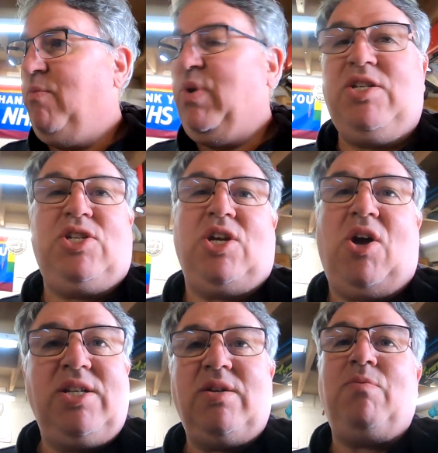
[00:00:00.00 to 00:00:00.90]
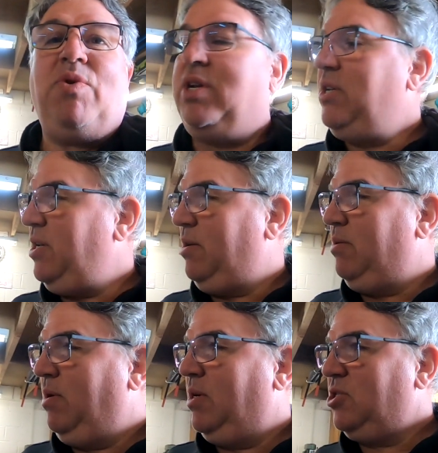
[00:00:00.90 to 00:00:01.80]
which I don't want to do.
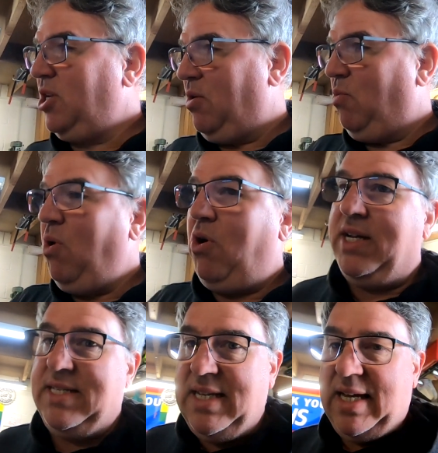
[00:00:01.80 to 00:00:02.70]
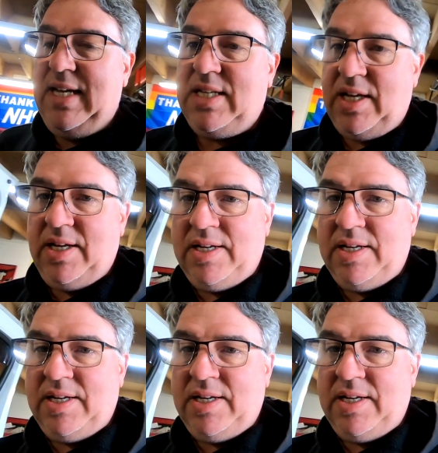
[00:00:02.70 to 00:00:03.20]
So what I did,